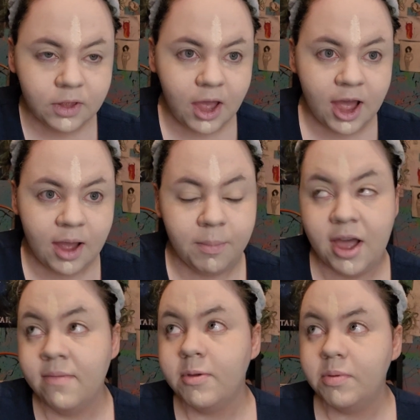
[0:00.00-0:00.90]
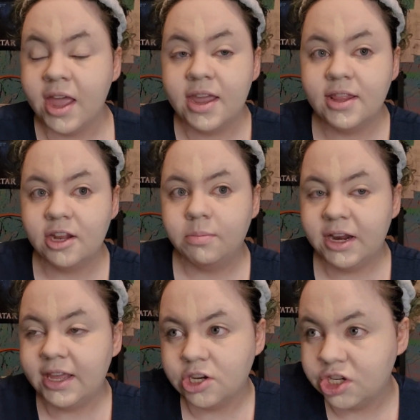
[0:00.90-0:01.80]
I've been playing a little bit
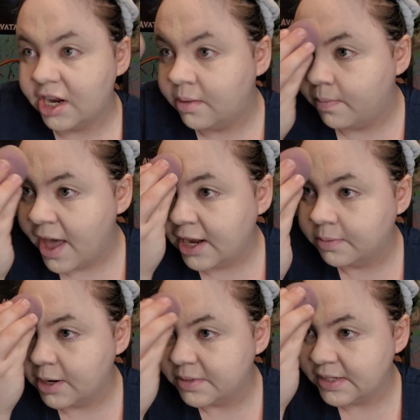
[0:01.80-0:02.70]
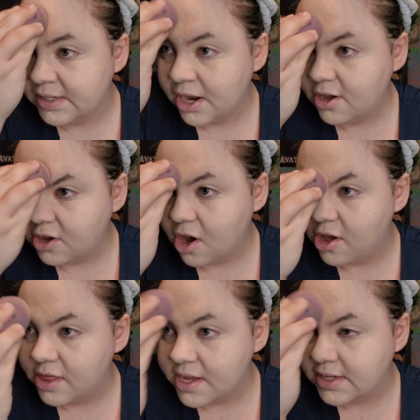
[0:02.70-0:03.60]
of Genshin Impact, but I'm stuck
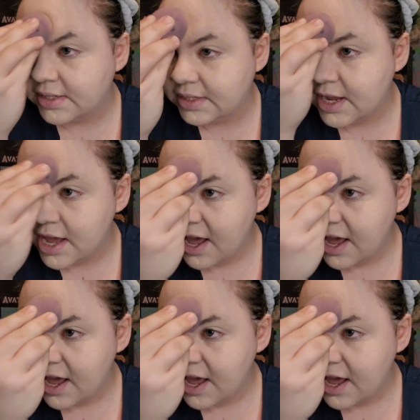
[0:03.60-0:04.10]
on this